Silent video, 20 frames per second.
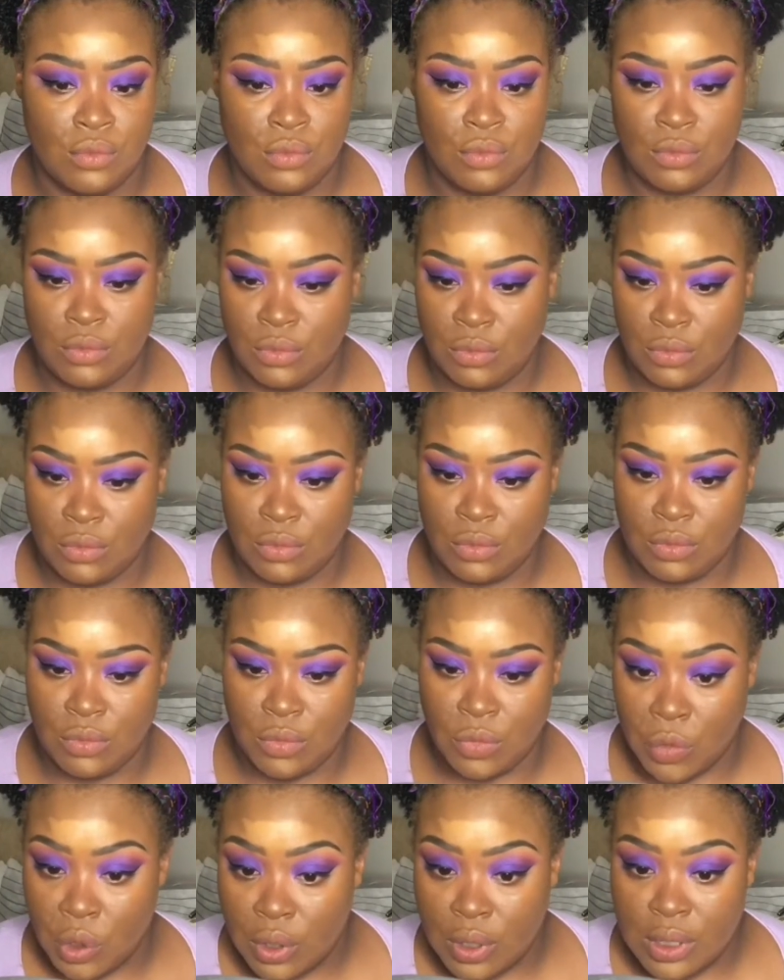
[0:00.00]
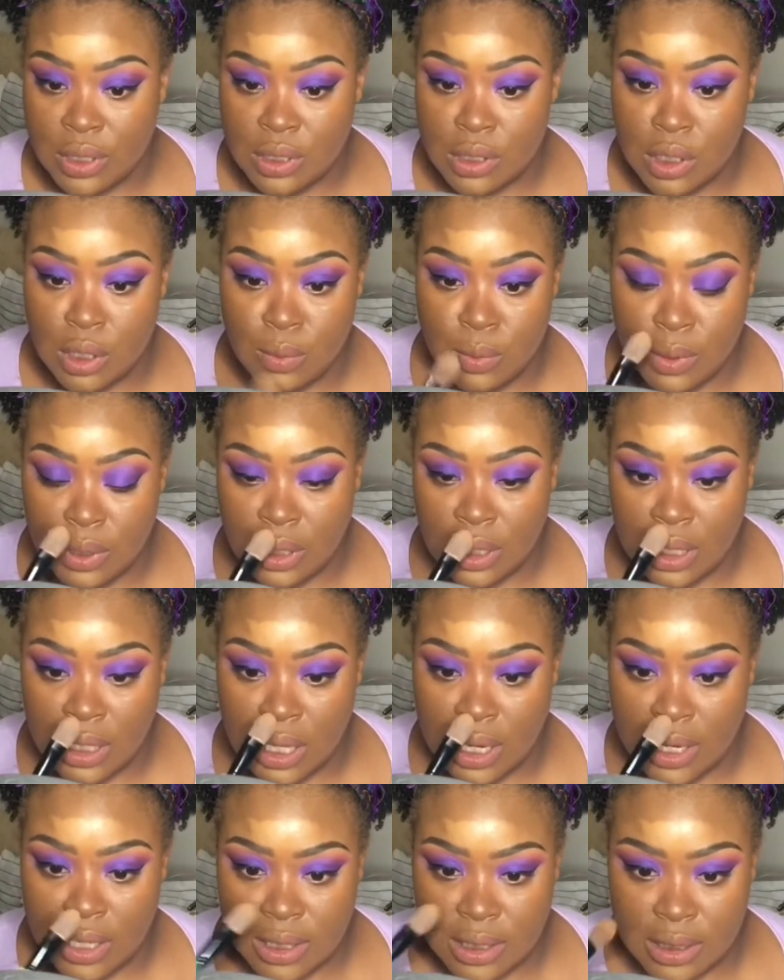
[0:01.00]
I'm literally looking in the
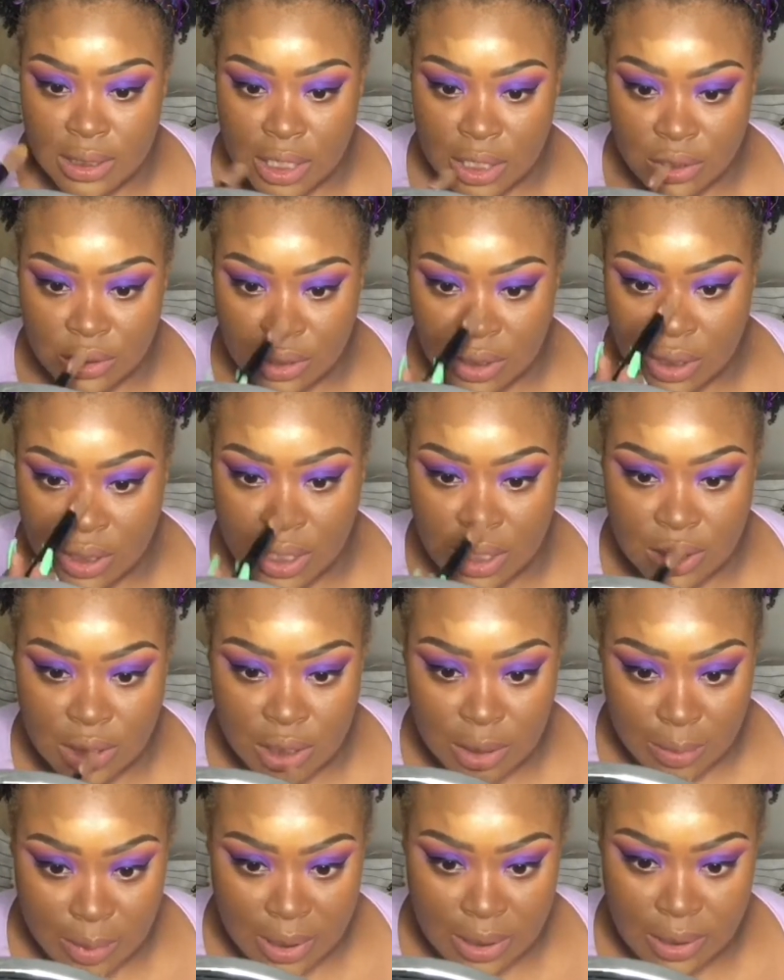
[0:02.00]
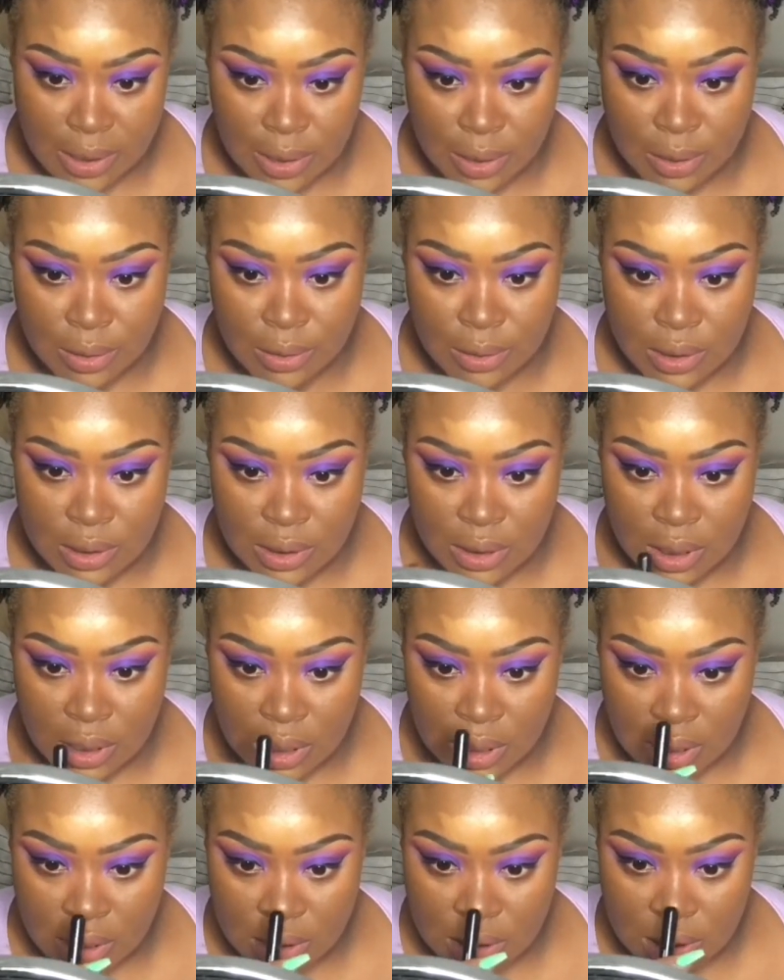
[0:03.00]
camera and looking at the light off the
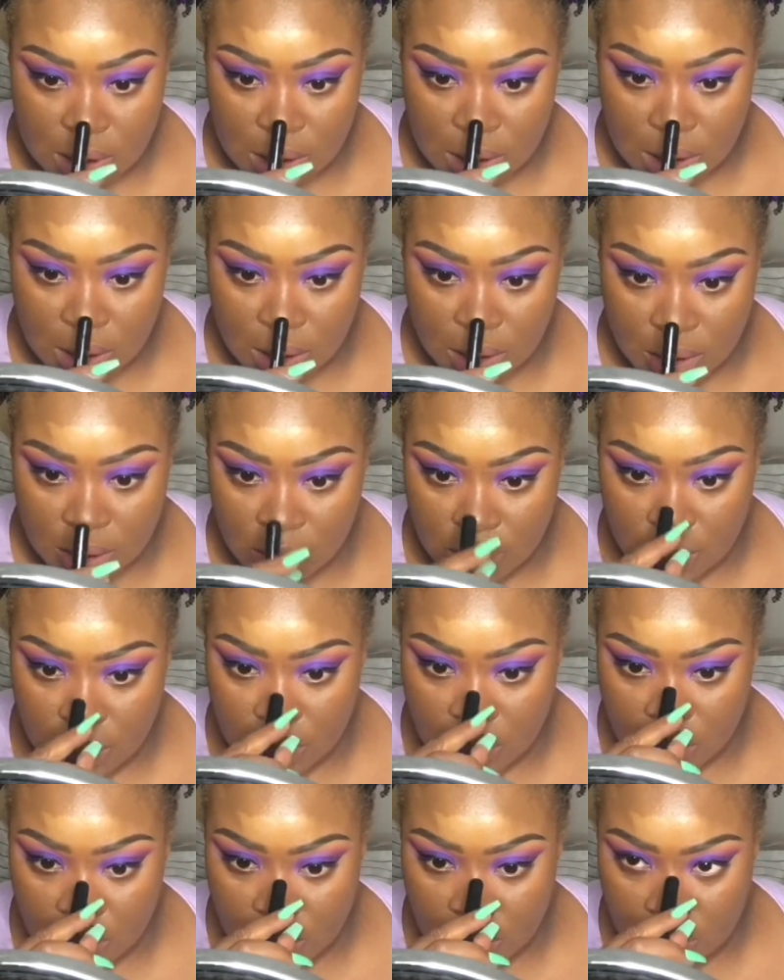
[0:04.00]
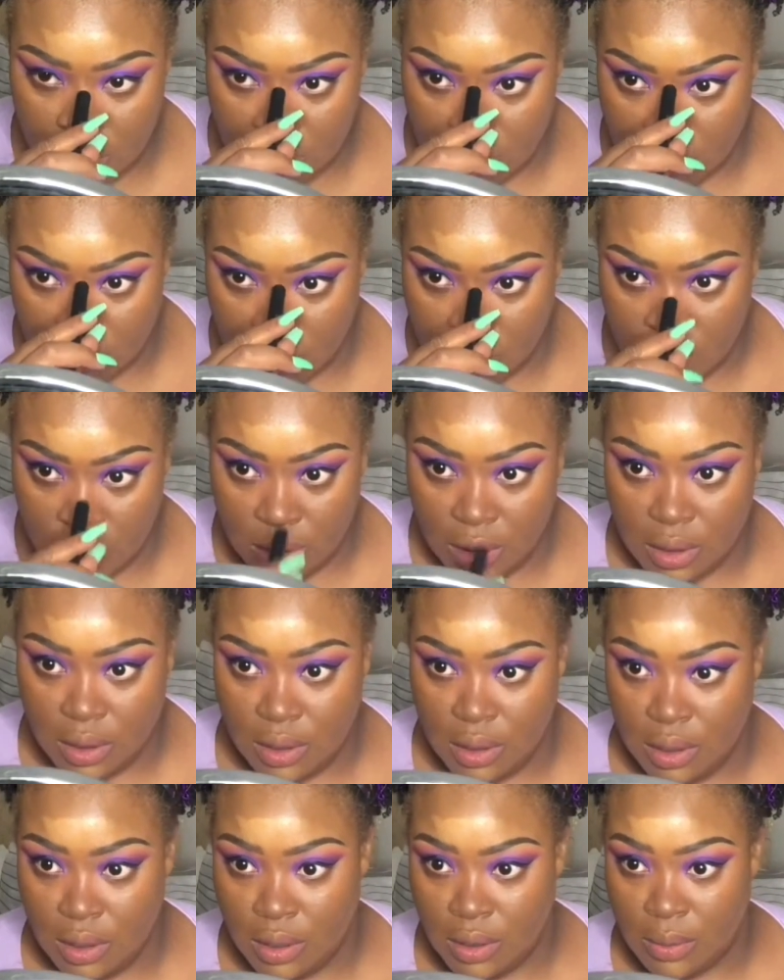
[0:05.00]
ring light to see every
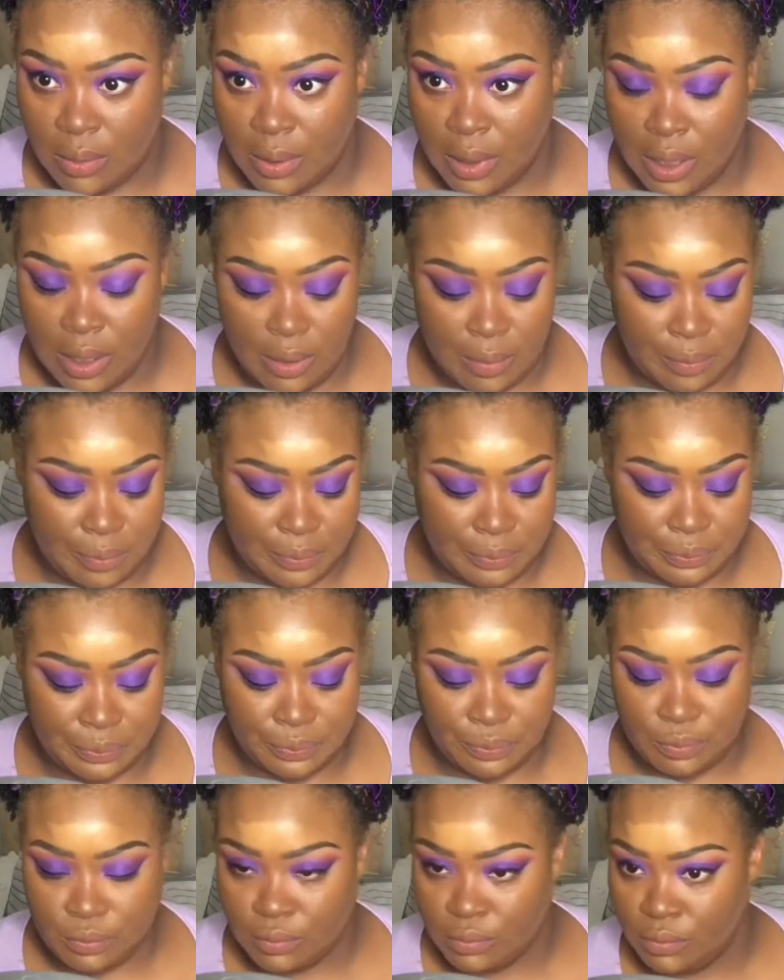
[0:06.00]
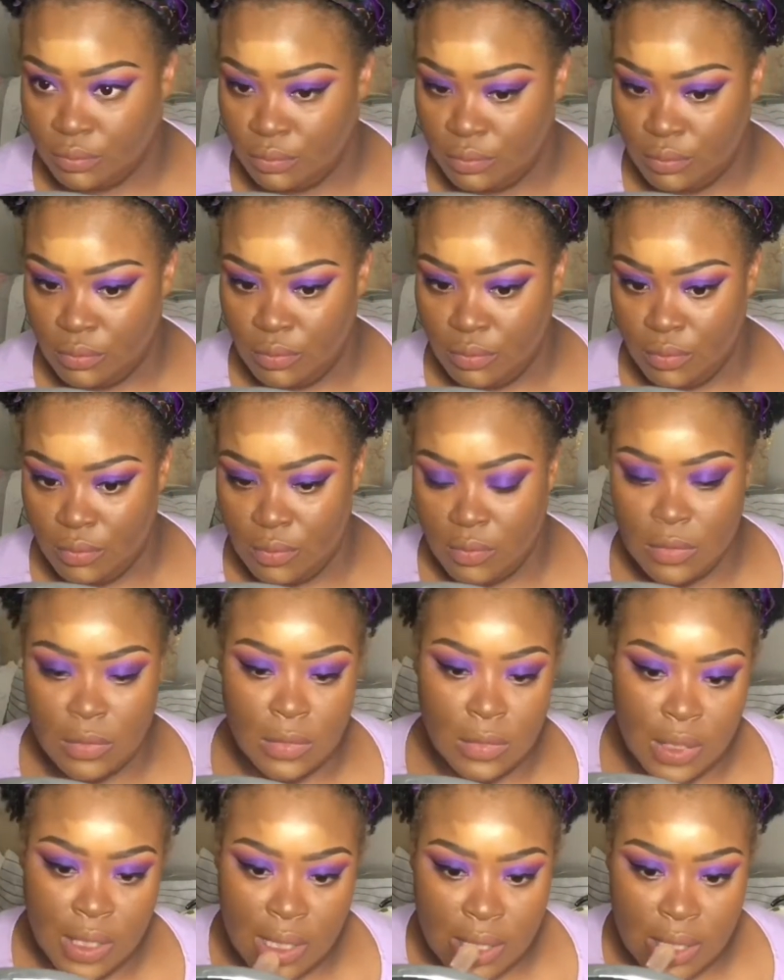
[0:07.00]
single place where you naturally see the light.